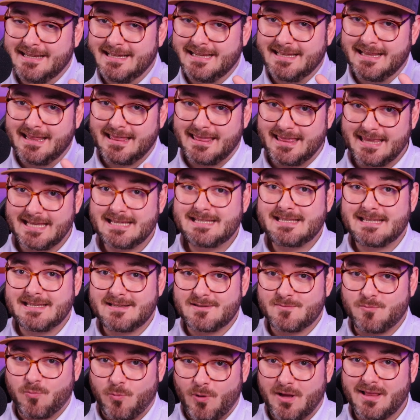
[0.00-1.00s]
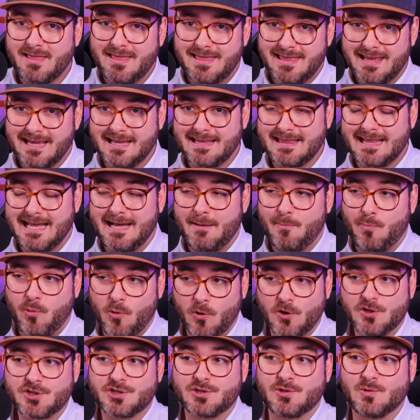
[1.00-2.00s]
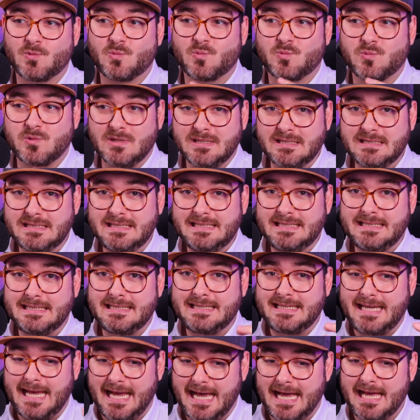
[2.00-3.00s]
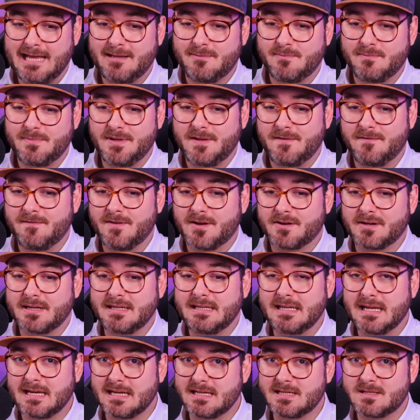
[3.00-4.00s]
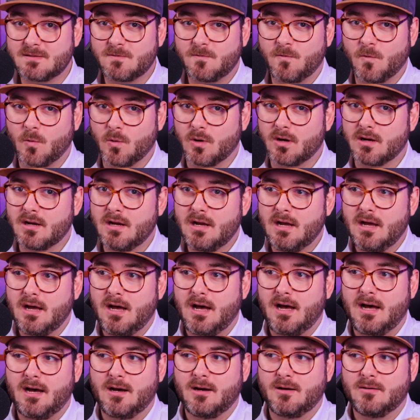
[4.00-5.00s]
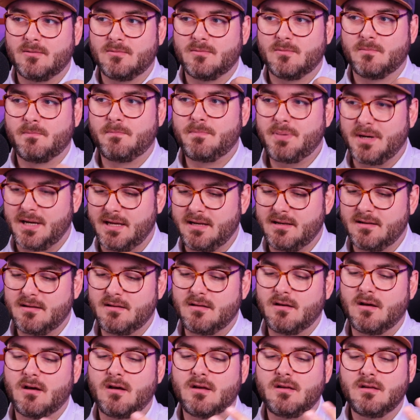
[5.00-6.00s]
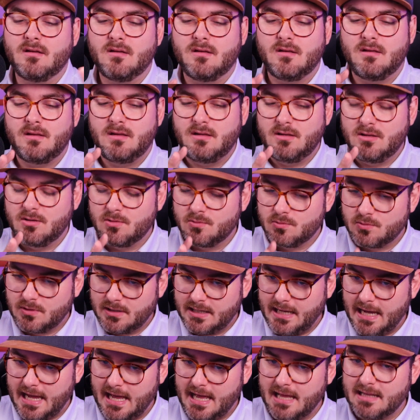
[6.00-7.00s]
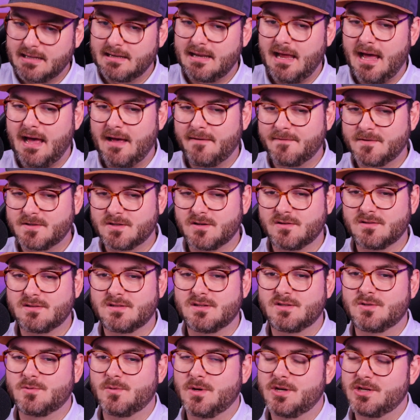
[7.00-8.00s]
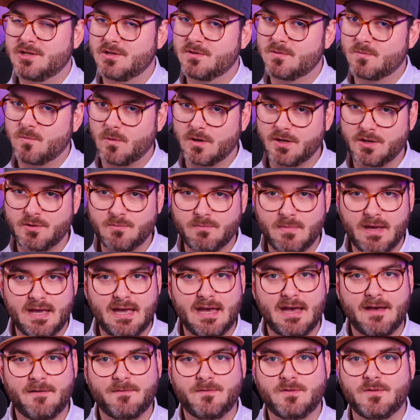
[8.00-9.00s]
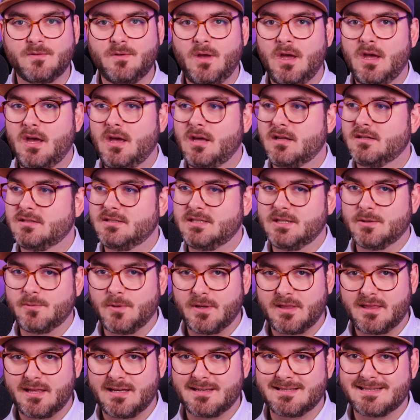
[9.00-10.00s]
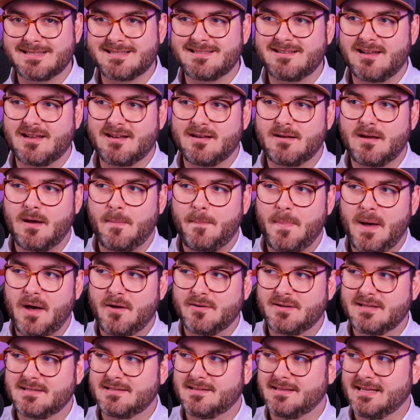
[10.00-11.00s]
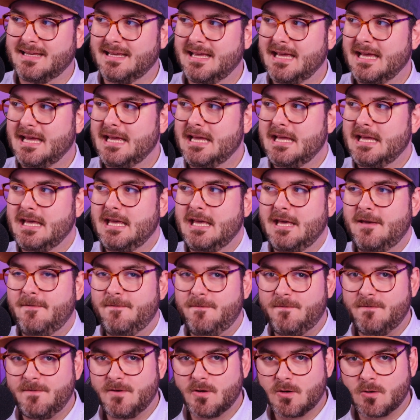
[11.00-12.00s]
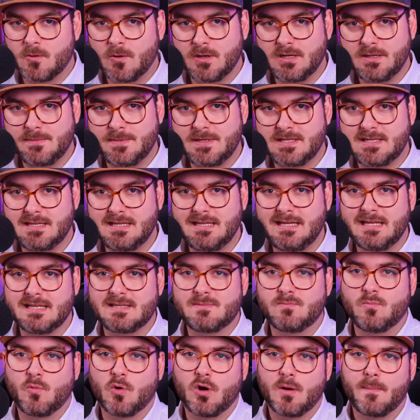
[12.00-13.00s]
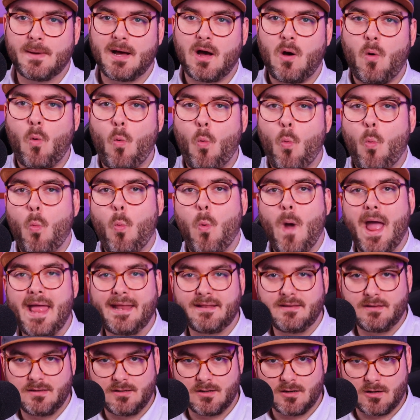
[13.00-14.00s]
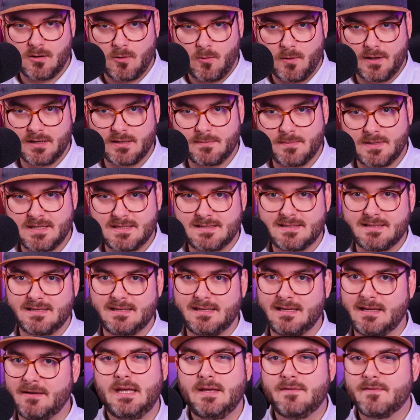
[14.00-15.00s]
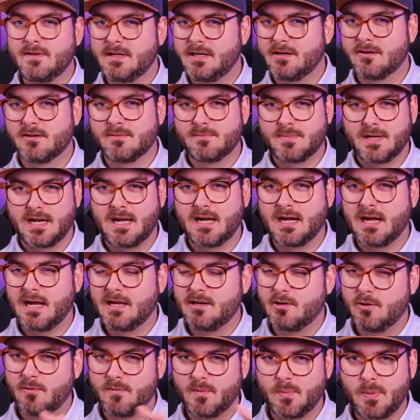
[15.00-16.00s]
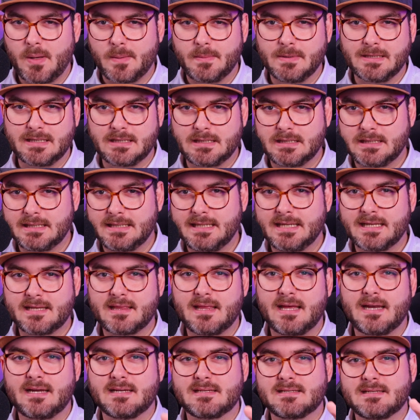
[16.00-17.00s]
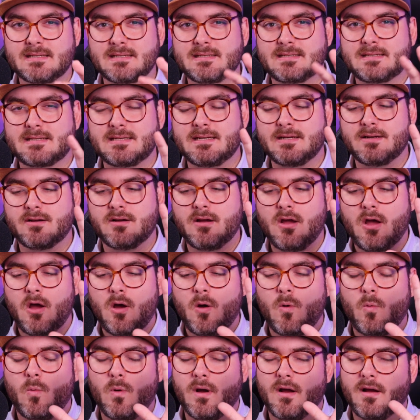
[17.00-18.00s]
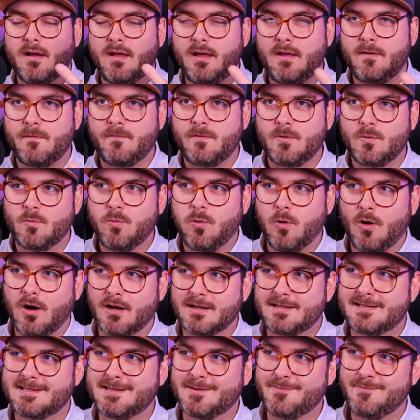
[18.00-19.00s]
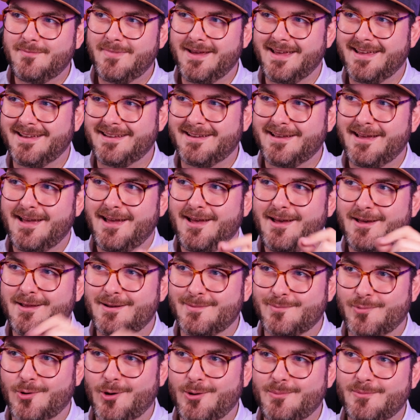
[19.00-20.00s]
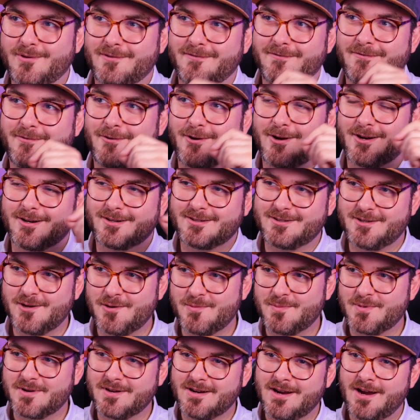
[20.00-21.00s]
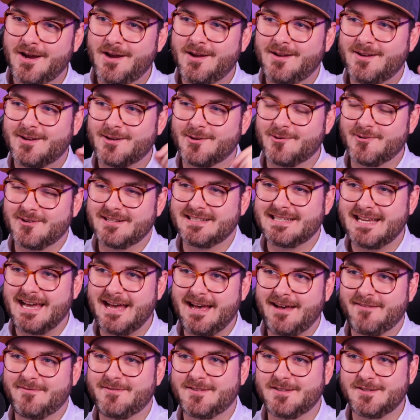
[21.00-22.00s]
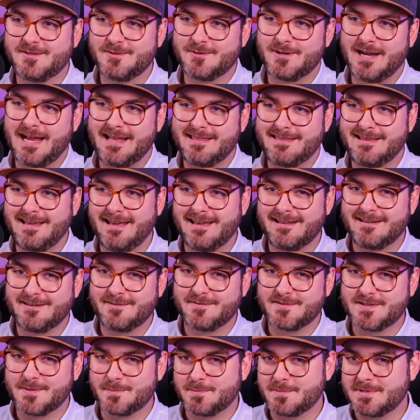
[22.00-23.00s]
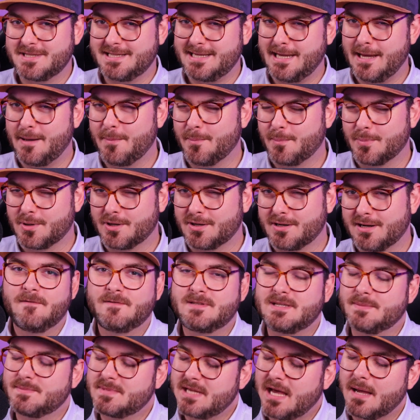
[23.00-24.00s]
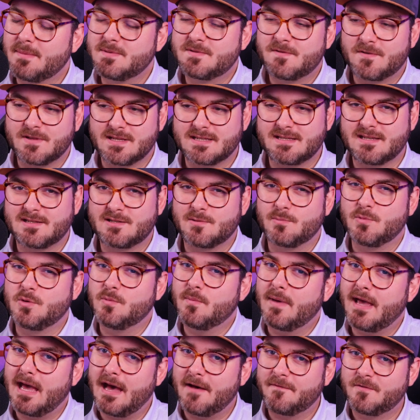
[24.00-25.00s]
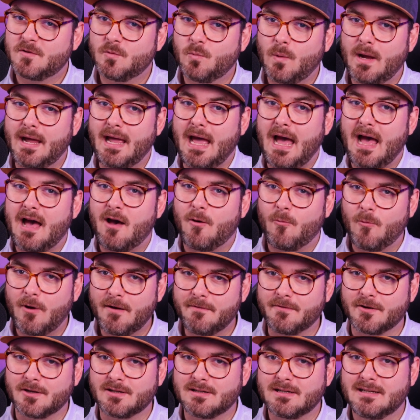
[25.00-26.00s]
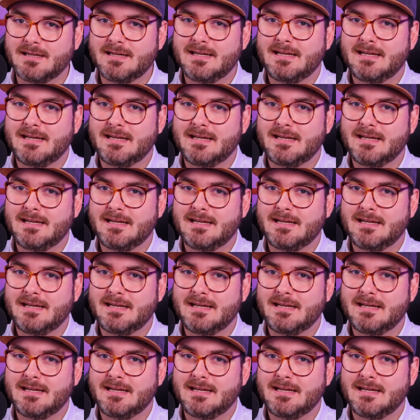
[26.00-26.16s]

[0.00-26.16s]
This is one thing that Portugal really can be very nice for, but you can have certain situations where you may have to deal with things. It's not about necessarily if you're going to be seen, it's more about when you're going to be seen. Even here in Braga, I know of a public clinic that exists here where if you want to make an appointment for October, you're going to have to do it at the end of September. Sometimes for the system, you may have to wait. However,